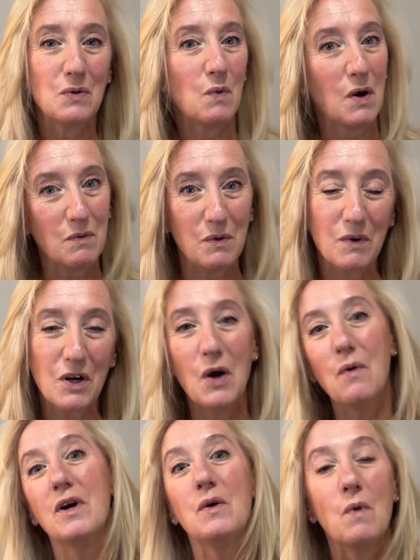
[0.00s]
where we were
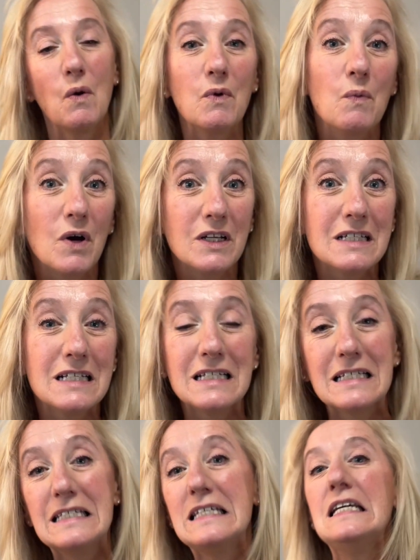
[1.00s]
going, what we wanted to
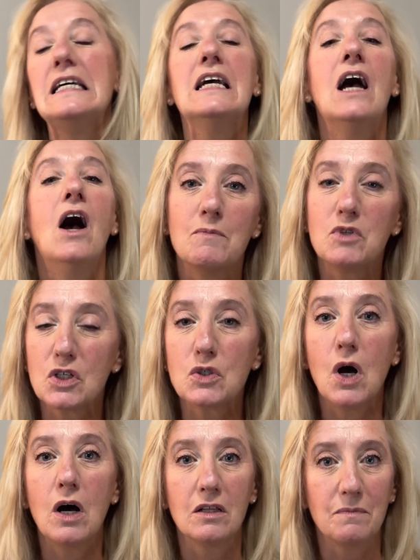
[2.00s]
see, just
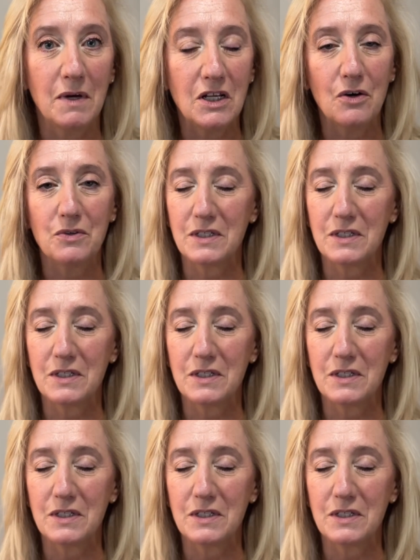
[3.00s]
all of my notes.